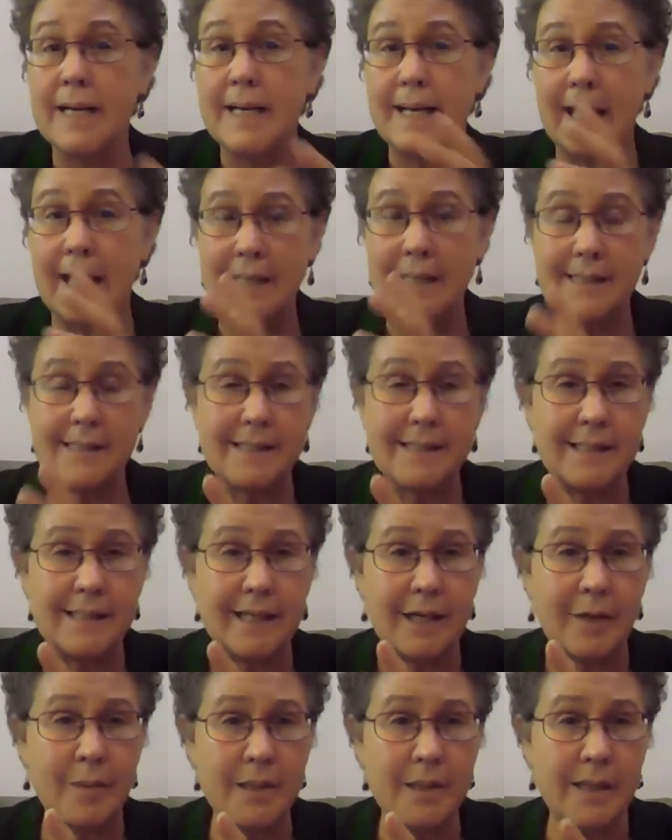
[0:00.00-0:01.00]
not
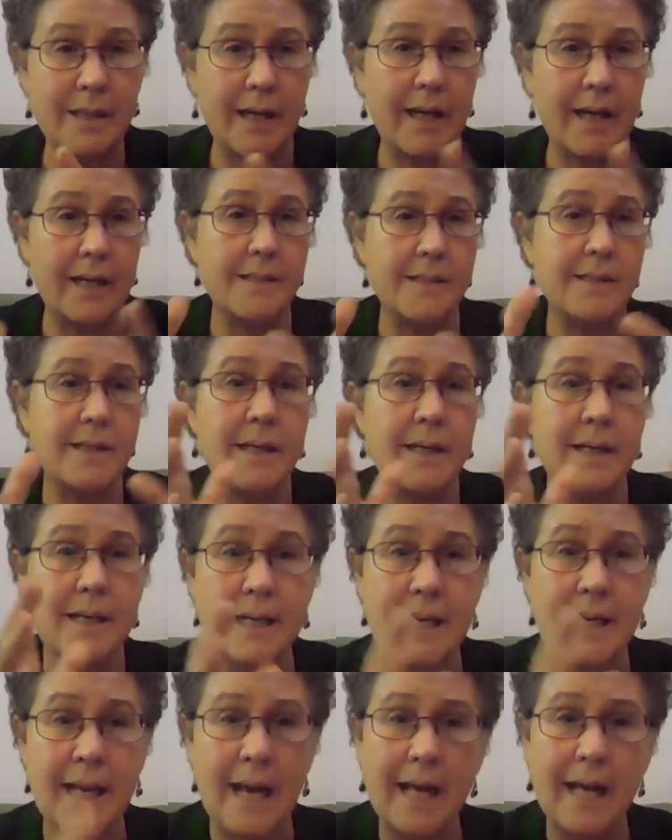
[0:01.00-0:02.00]
stigmatized,
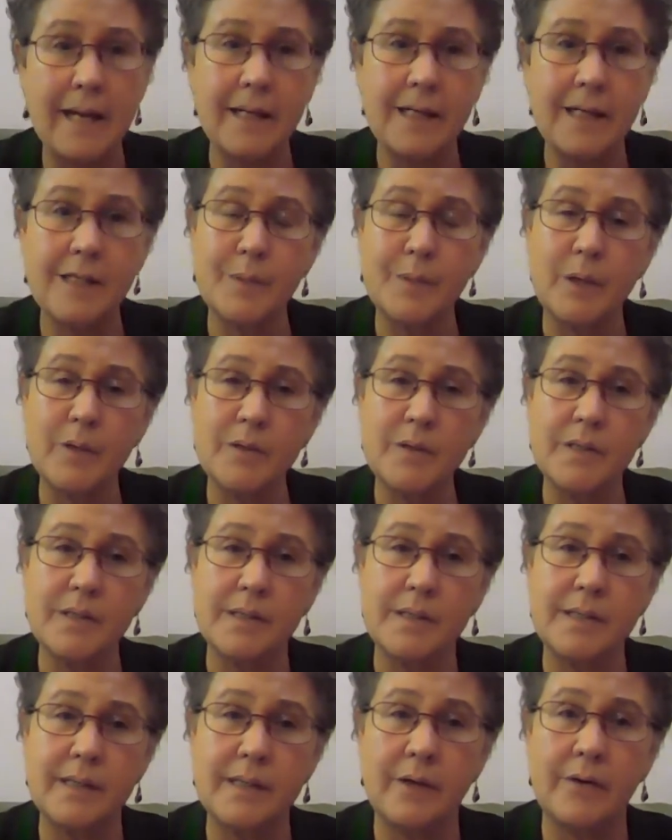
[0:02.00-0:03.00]
not exposed to
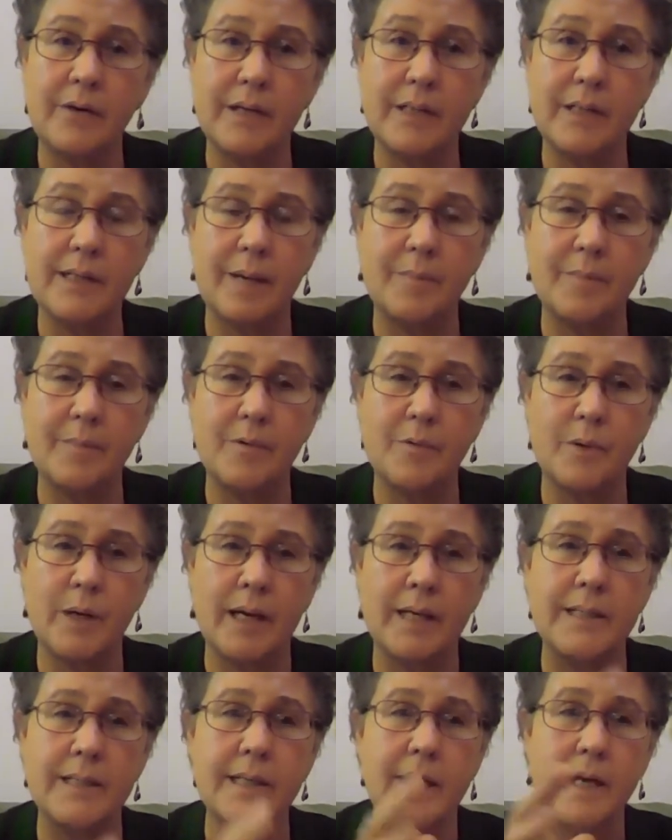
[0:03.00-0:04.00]
stereotype
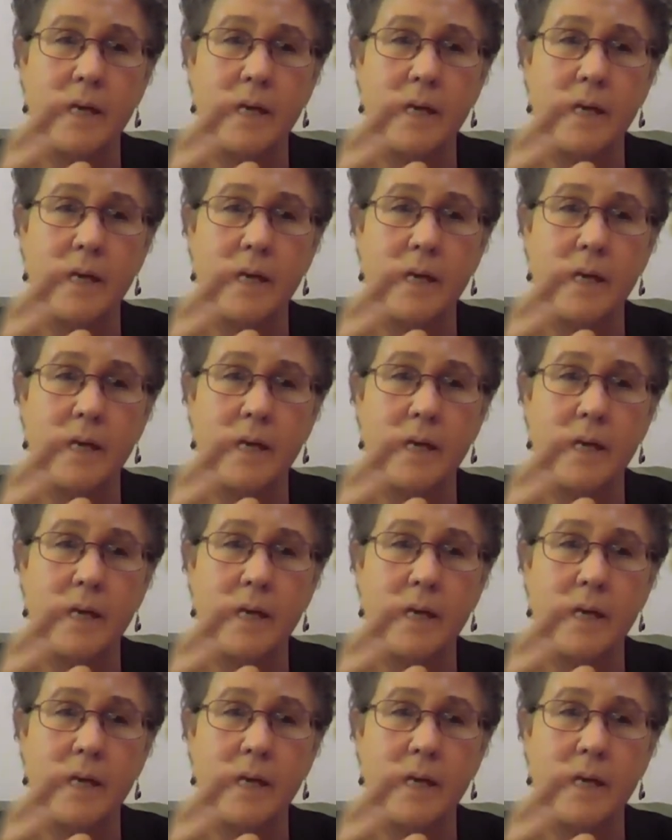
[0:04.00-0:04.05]
threat,